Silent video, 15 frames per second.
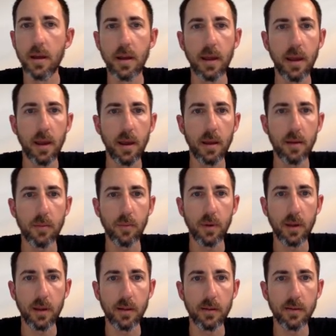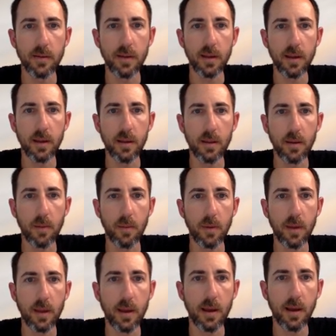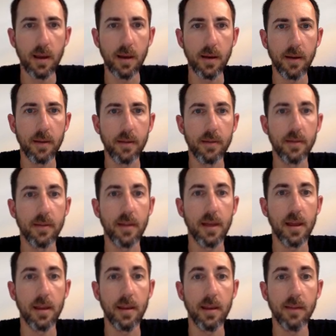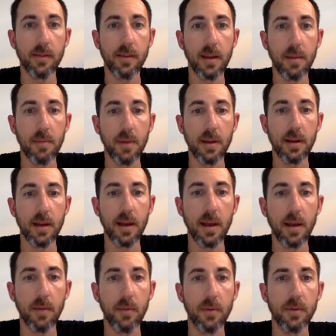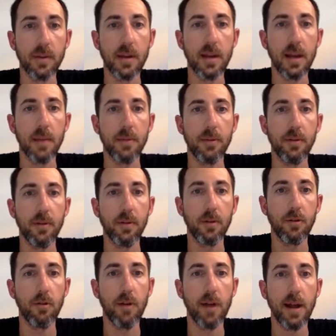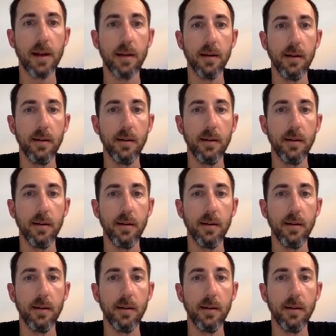and we can see that we had that yesterday, Monday, was an absolute cracker.